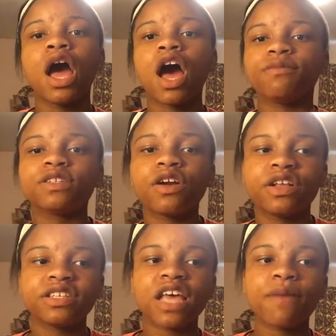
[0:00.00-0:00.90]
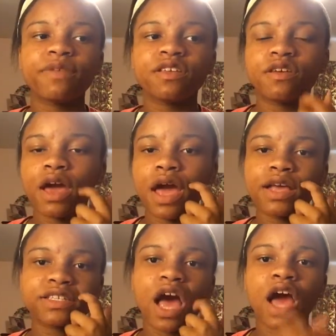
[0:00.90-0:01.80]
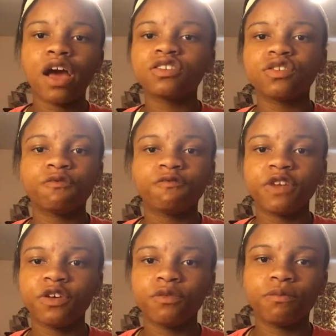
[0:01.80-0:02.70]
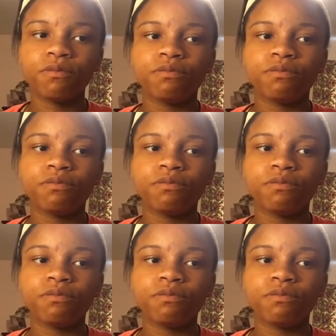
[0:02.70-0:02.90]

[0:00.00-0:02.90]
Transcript: I'm sorry this happened to you guys. I also feel